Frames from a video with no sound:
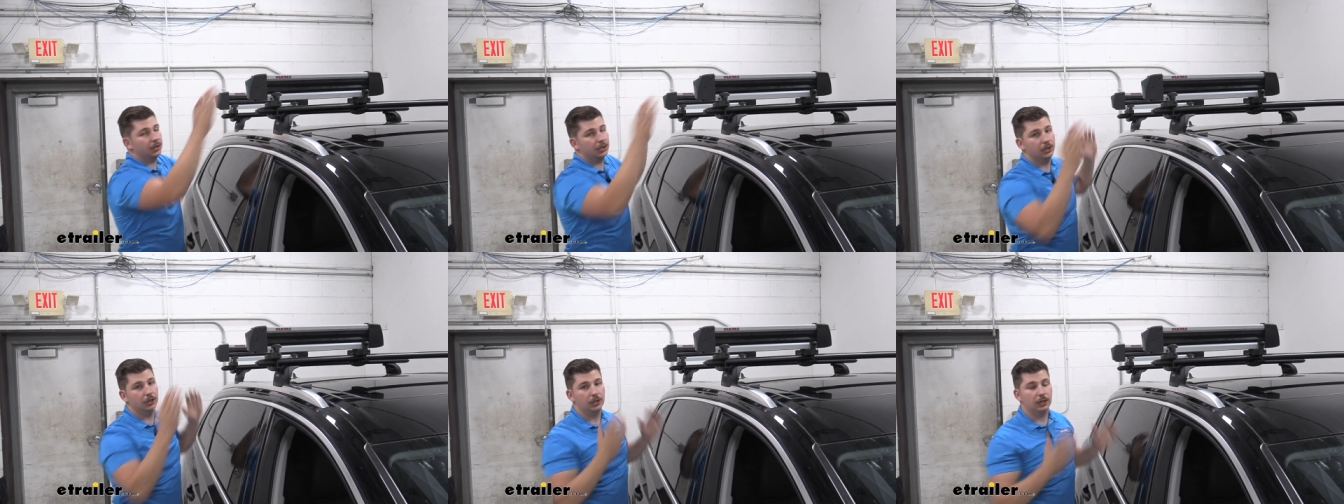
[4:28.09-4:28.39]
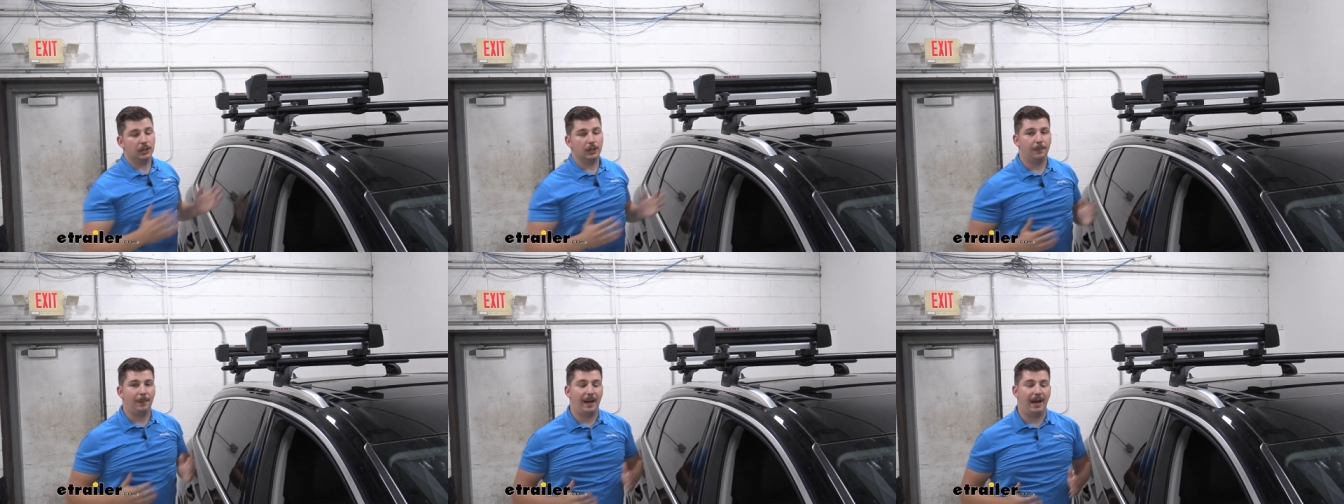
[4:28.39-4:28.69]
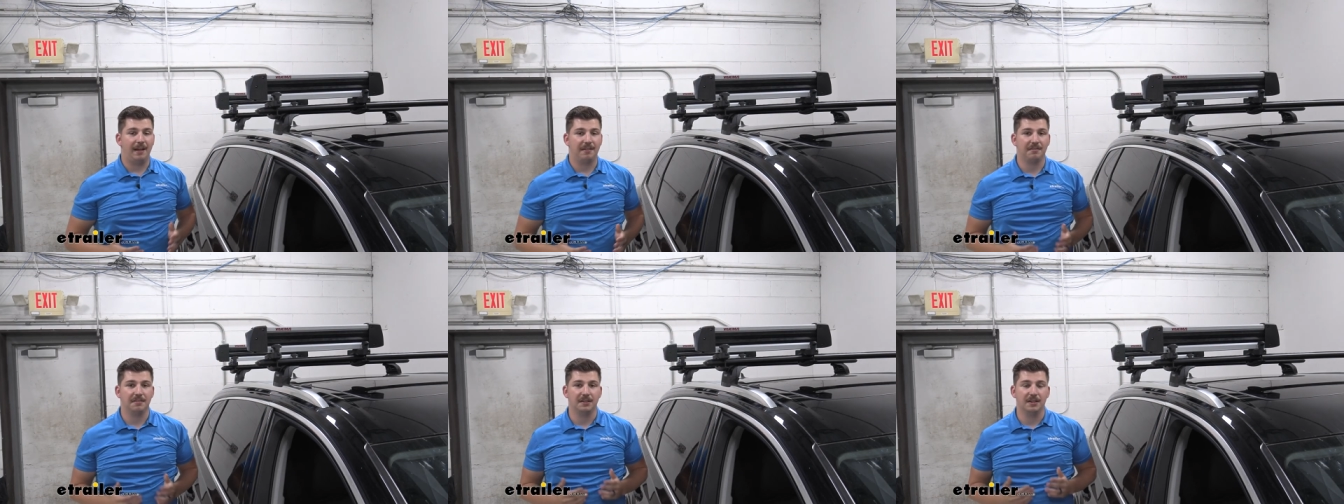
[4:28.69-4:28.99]
good
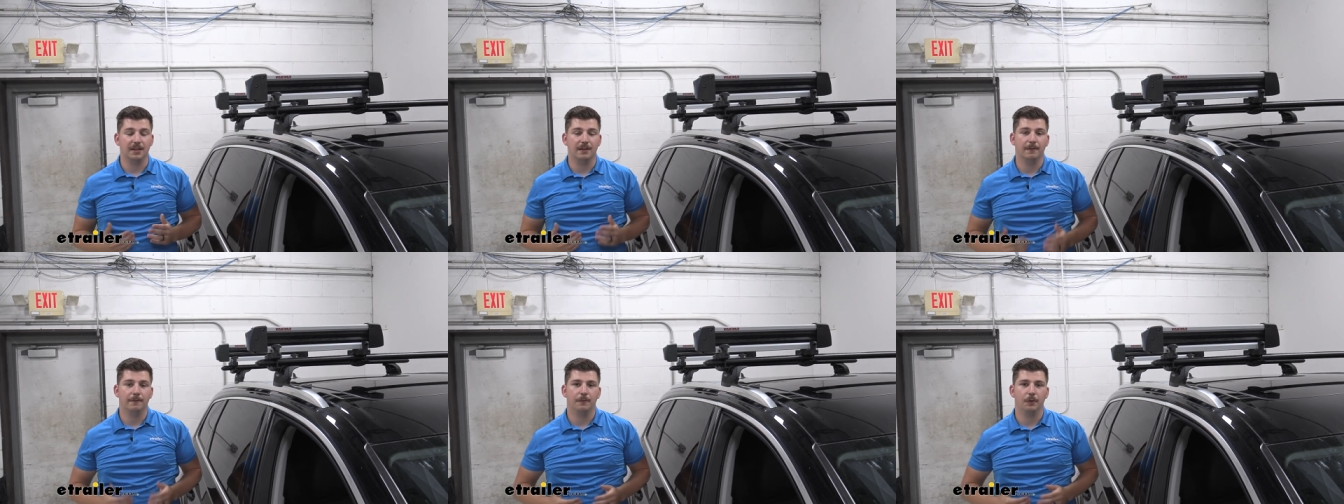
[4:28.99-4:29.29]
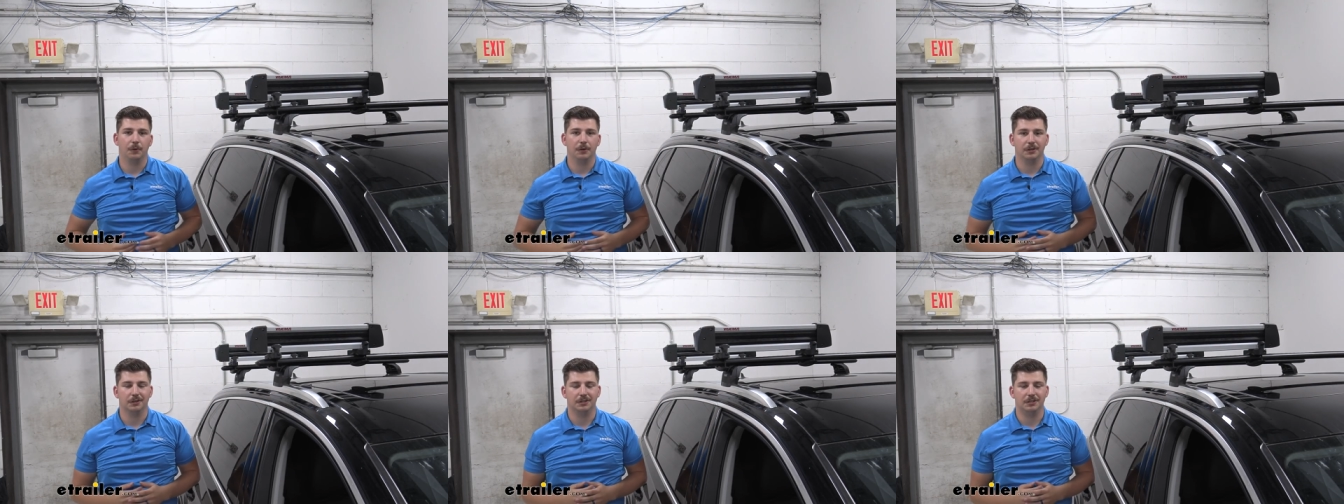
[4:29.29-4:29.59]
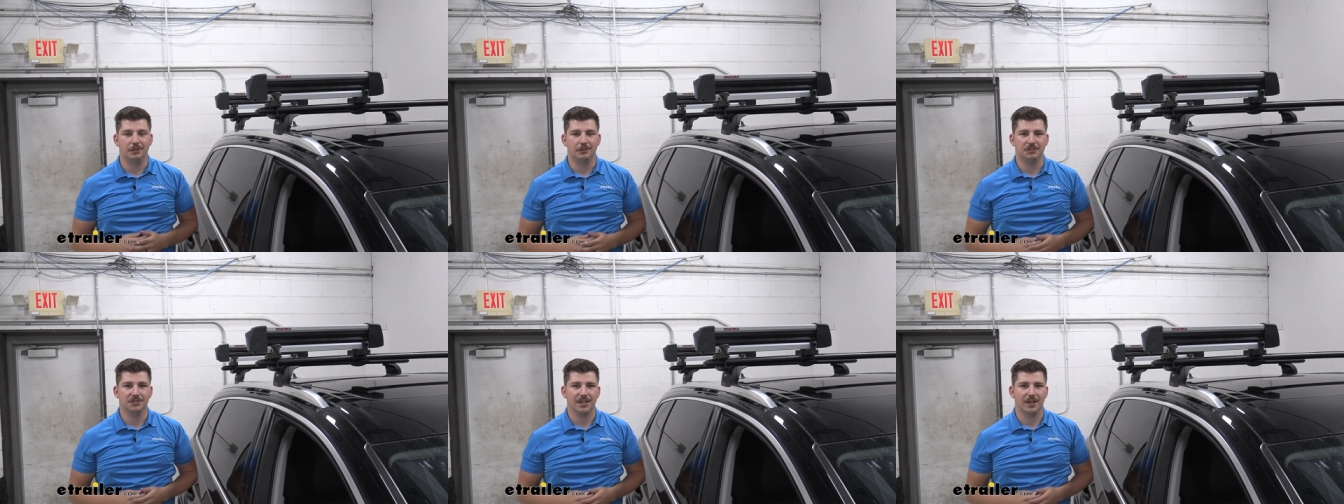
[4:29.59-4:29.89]
capacity for your
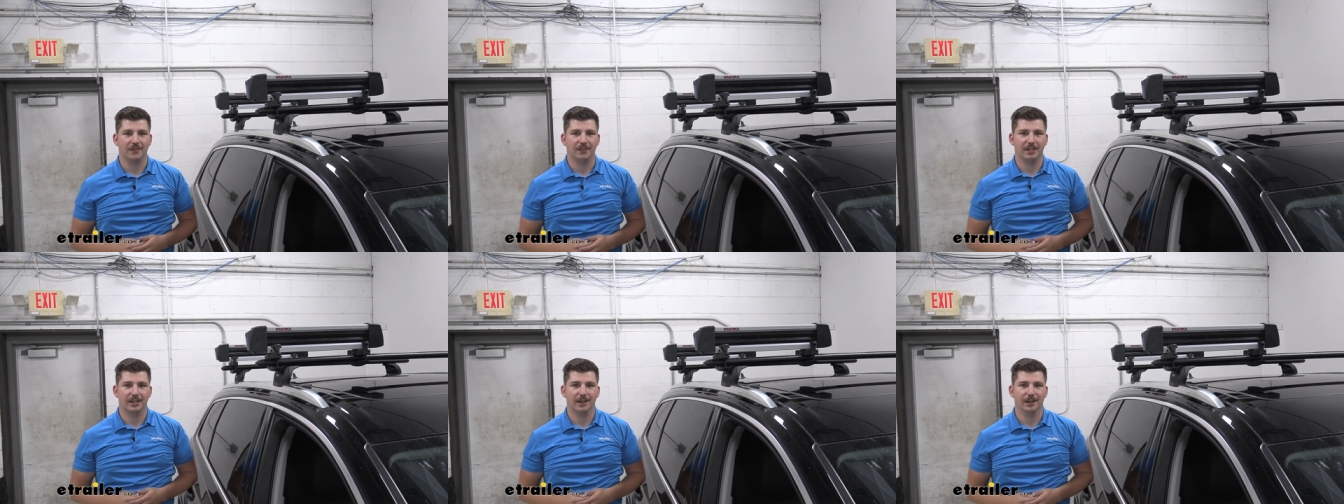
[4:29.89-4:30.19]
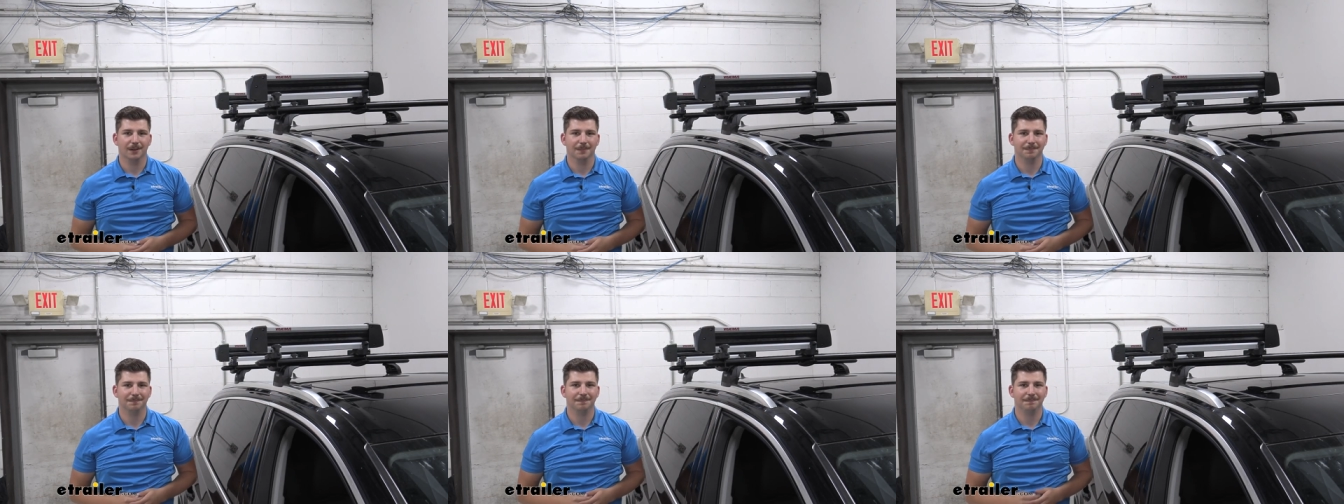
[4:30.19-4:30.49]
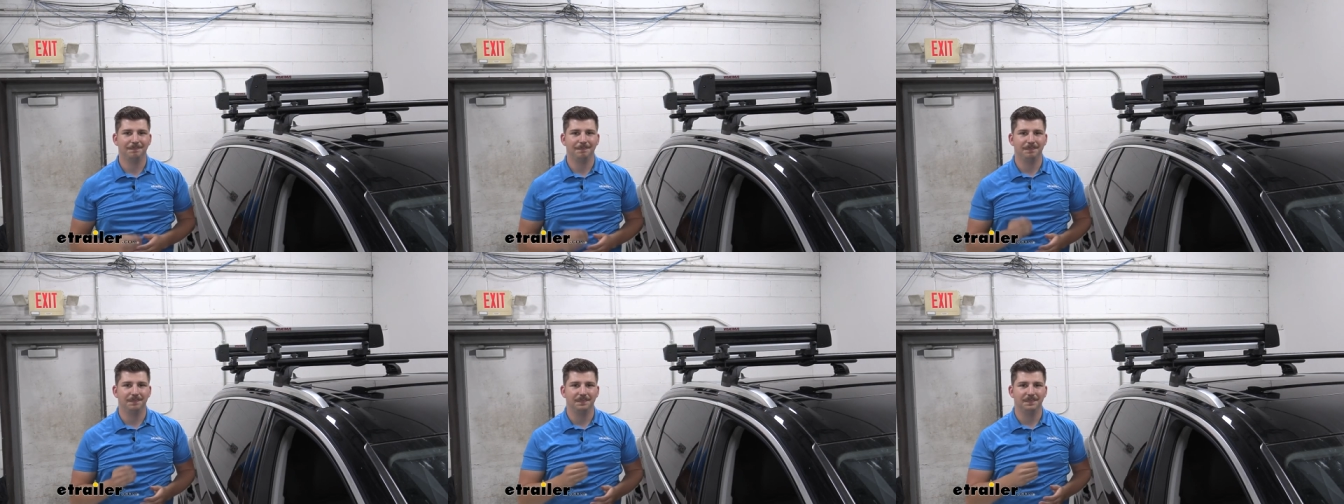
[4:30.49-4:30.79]
Q7 here.
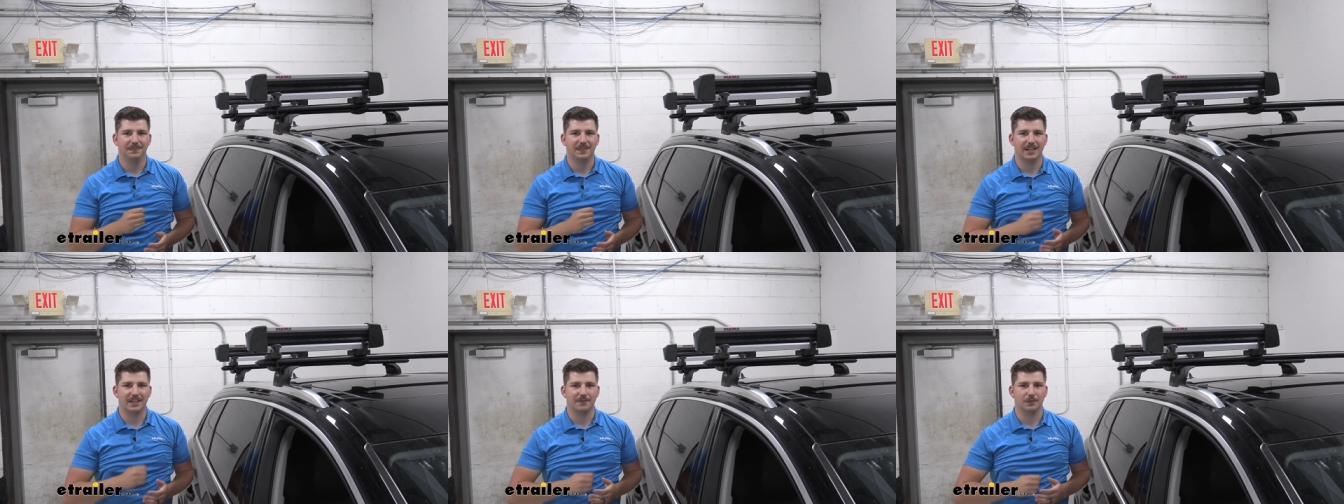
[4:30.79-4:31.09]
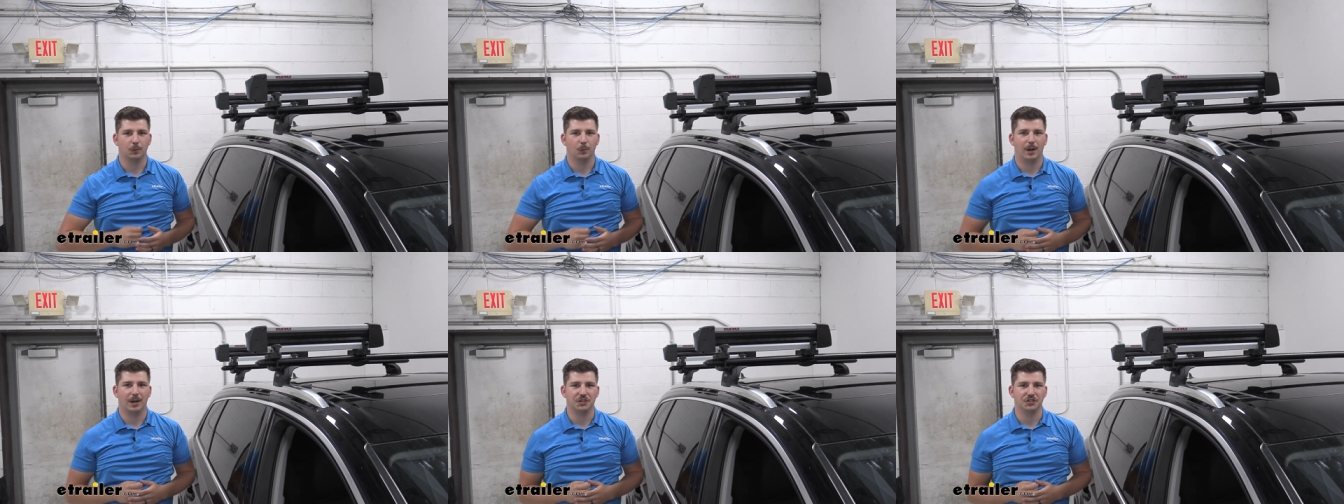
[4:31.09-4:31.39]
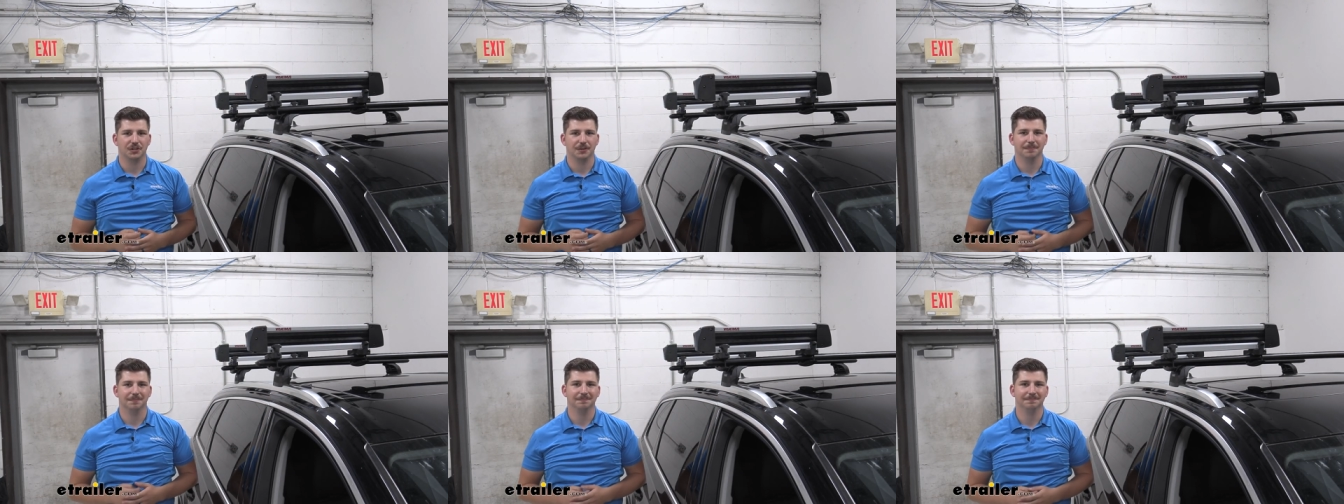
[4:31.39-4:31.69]
Thanks for
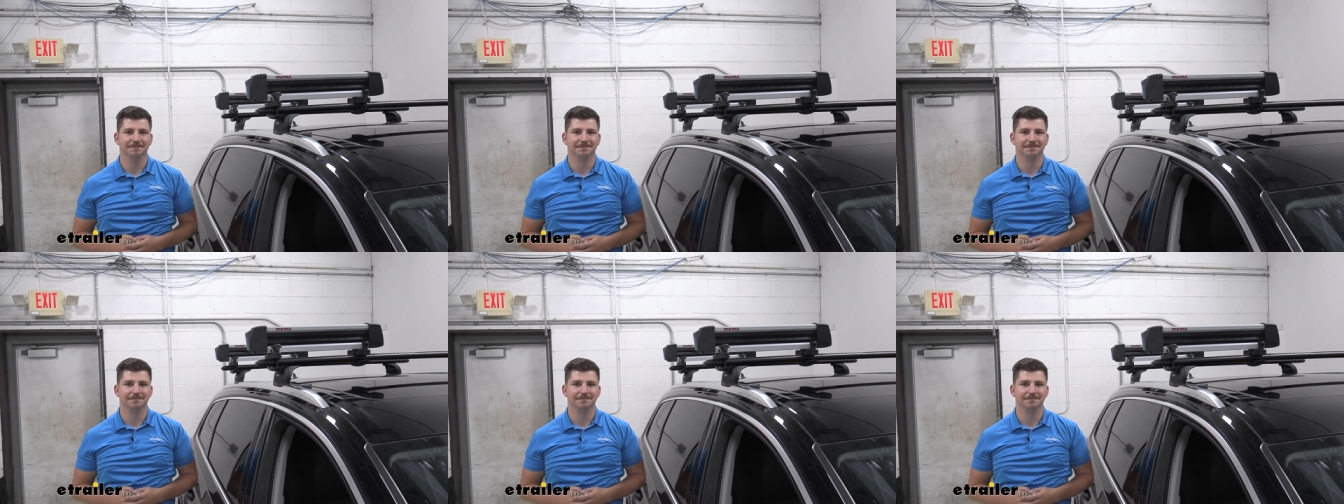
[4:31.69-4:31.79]
watching.